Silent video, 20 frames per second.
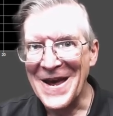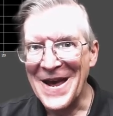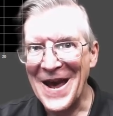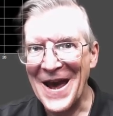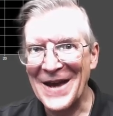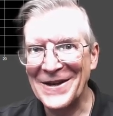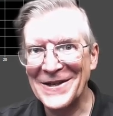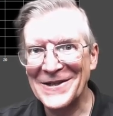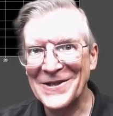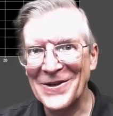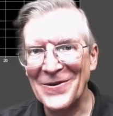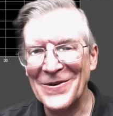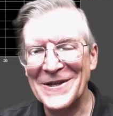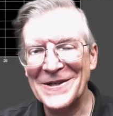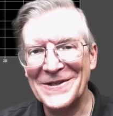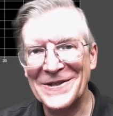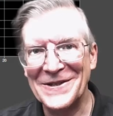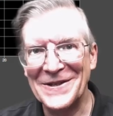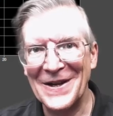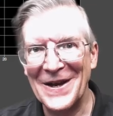And as
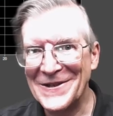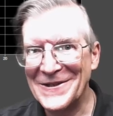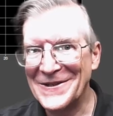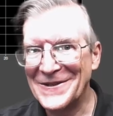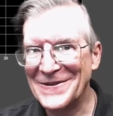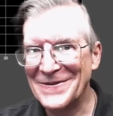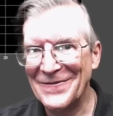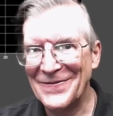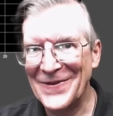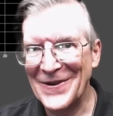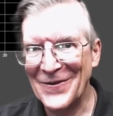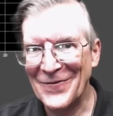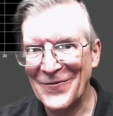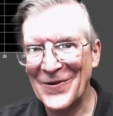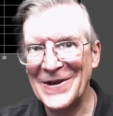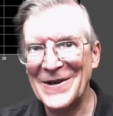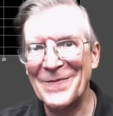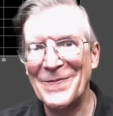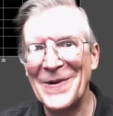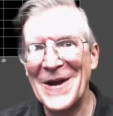always, please feel
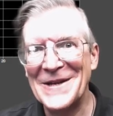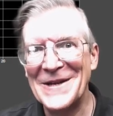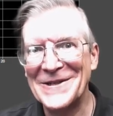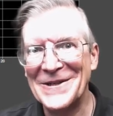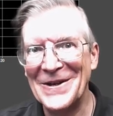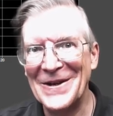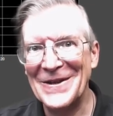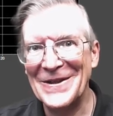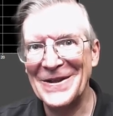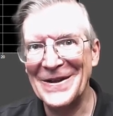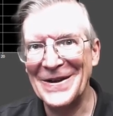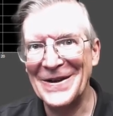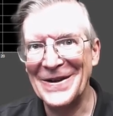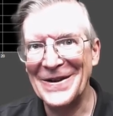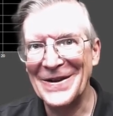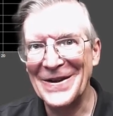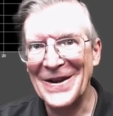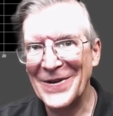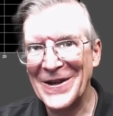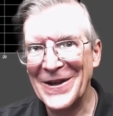free to pass on the
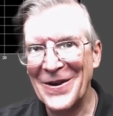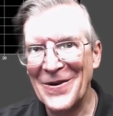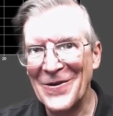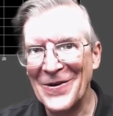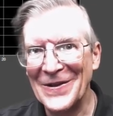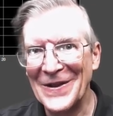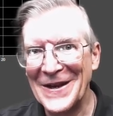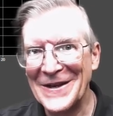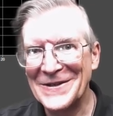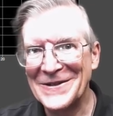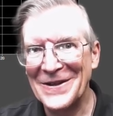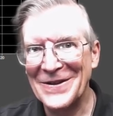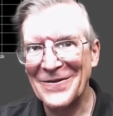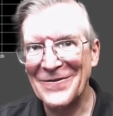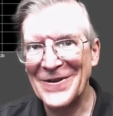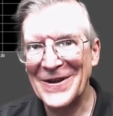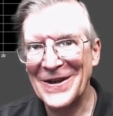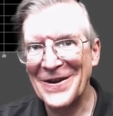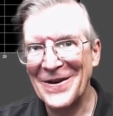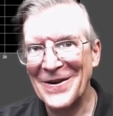video or link to the
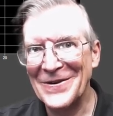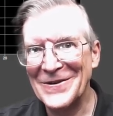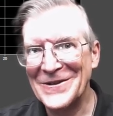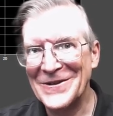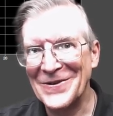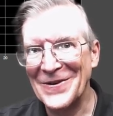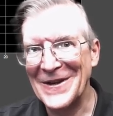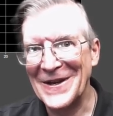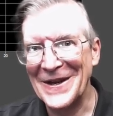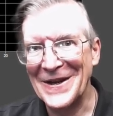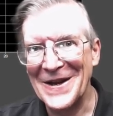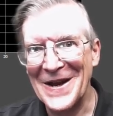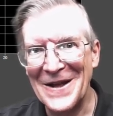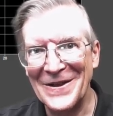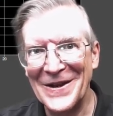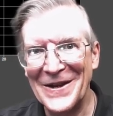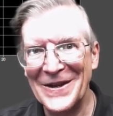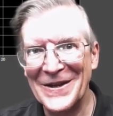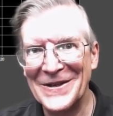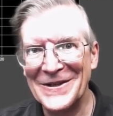video to any
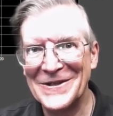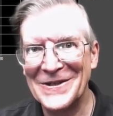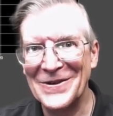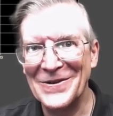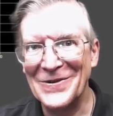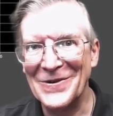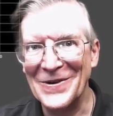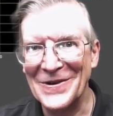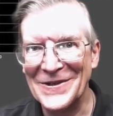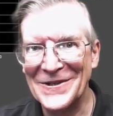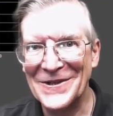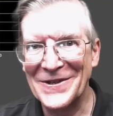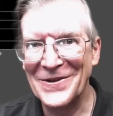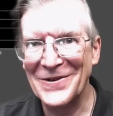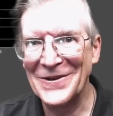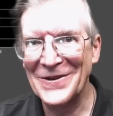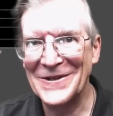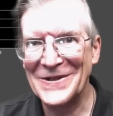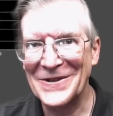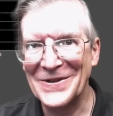colleagues or
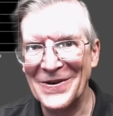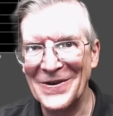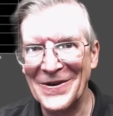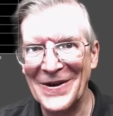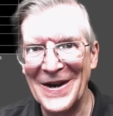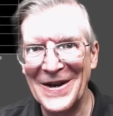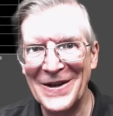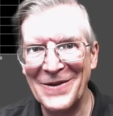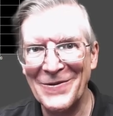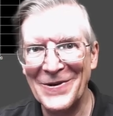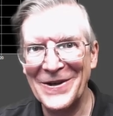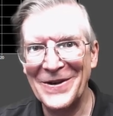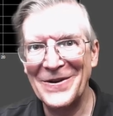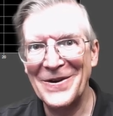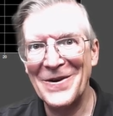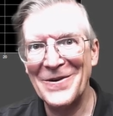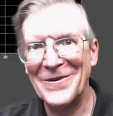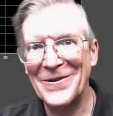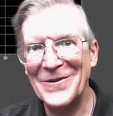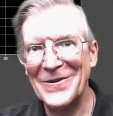students or anyone you
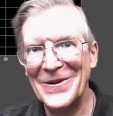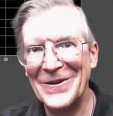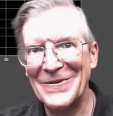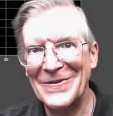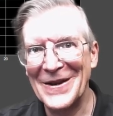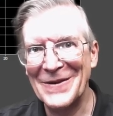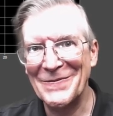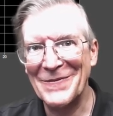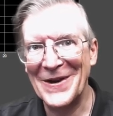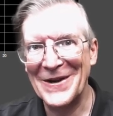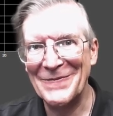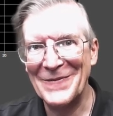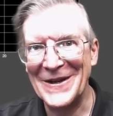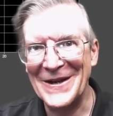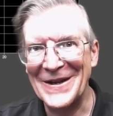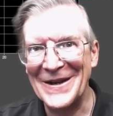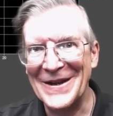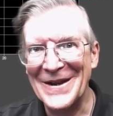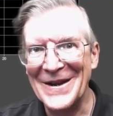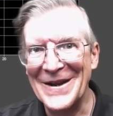know who you think might
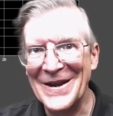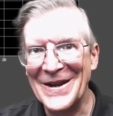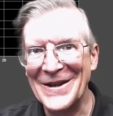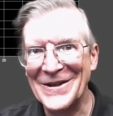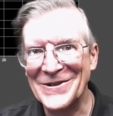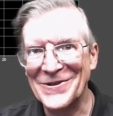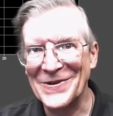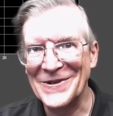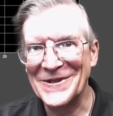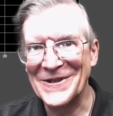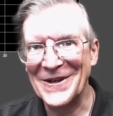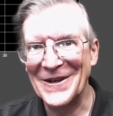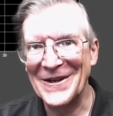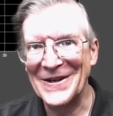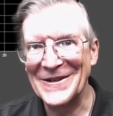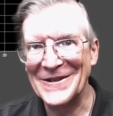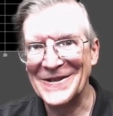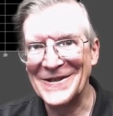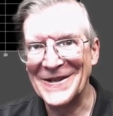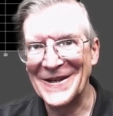be interested
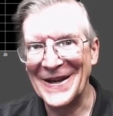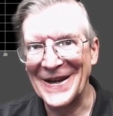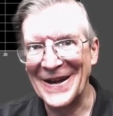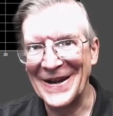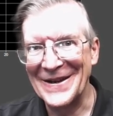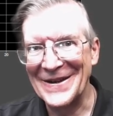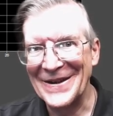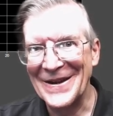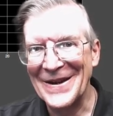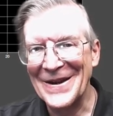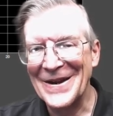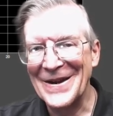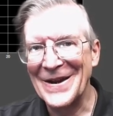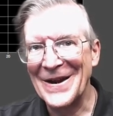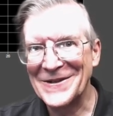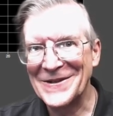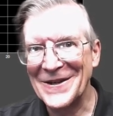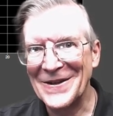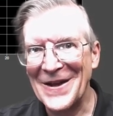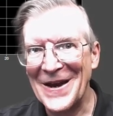in seeing it.
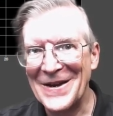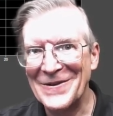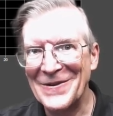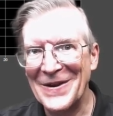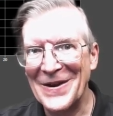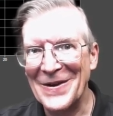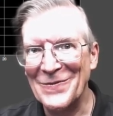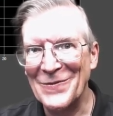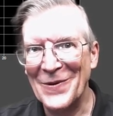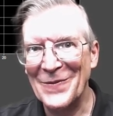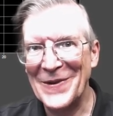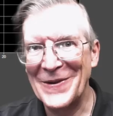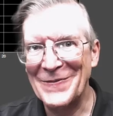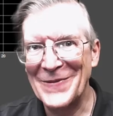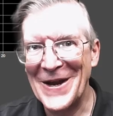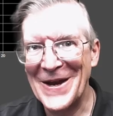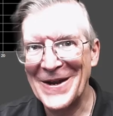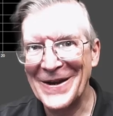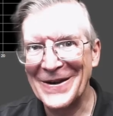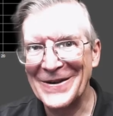Thanks a lot, and we'll be
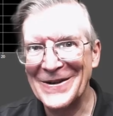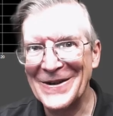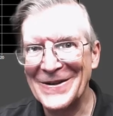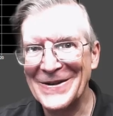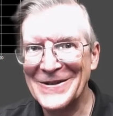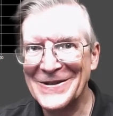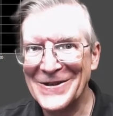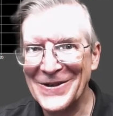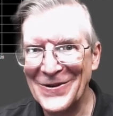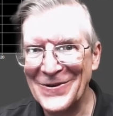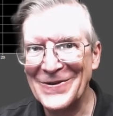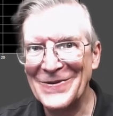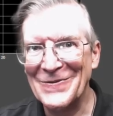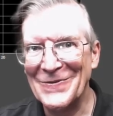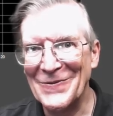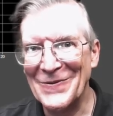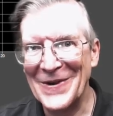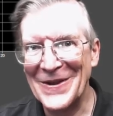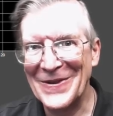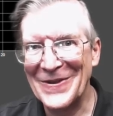back
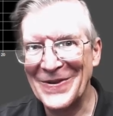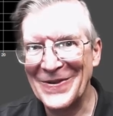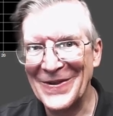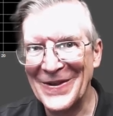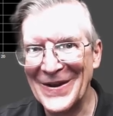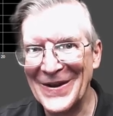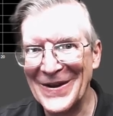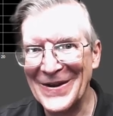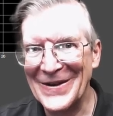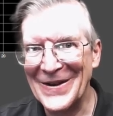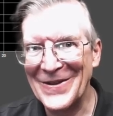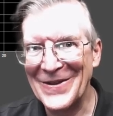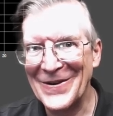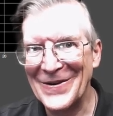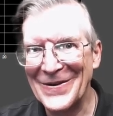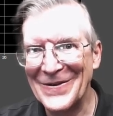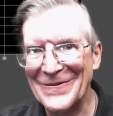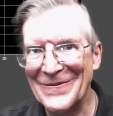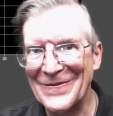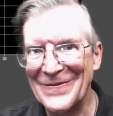soon with
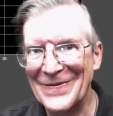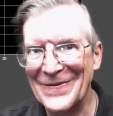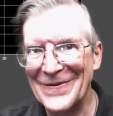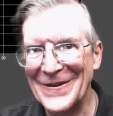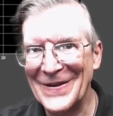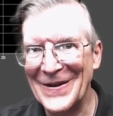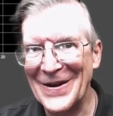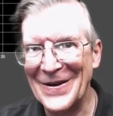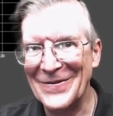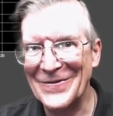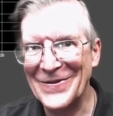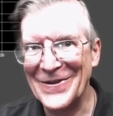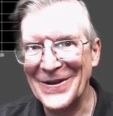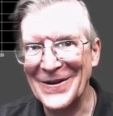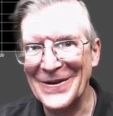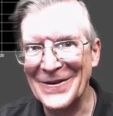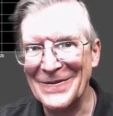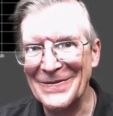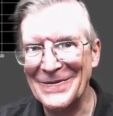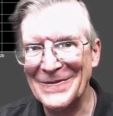another of
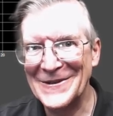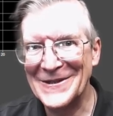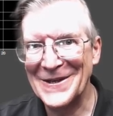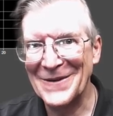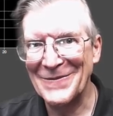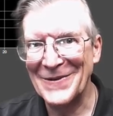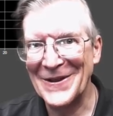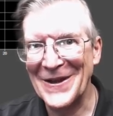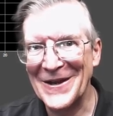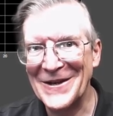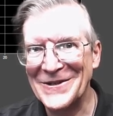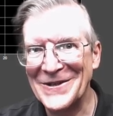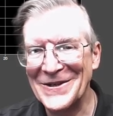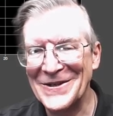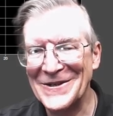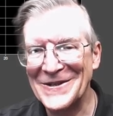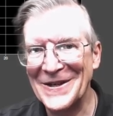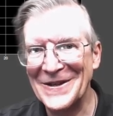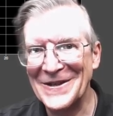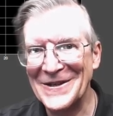the
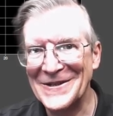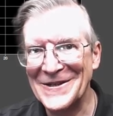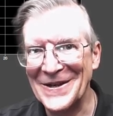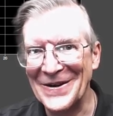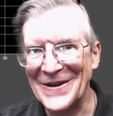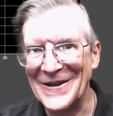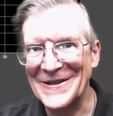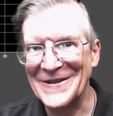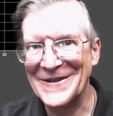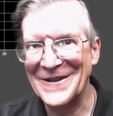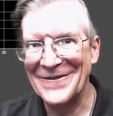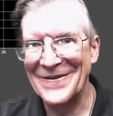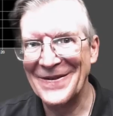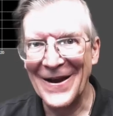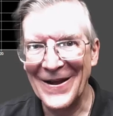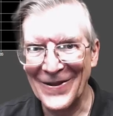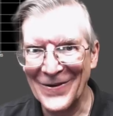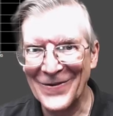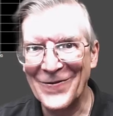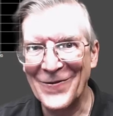simulations in the series.
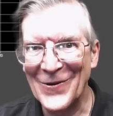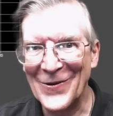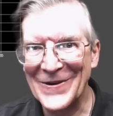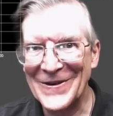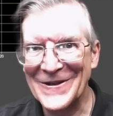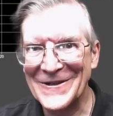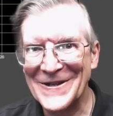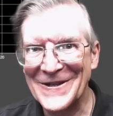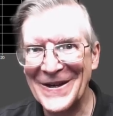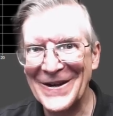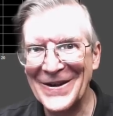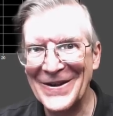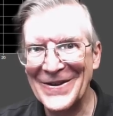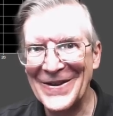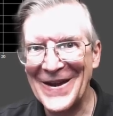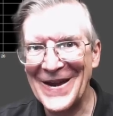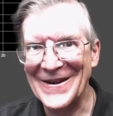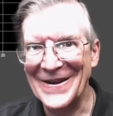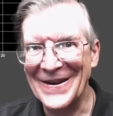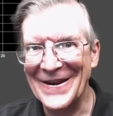I look forward to seeing you
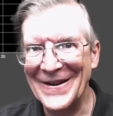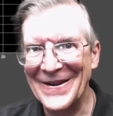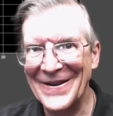then.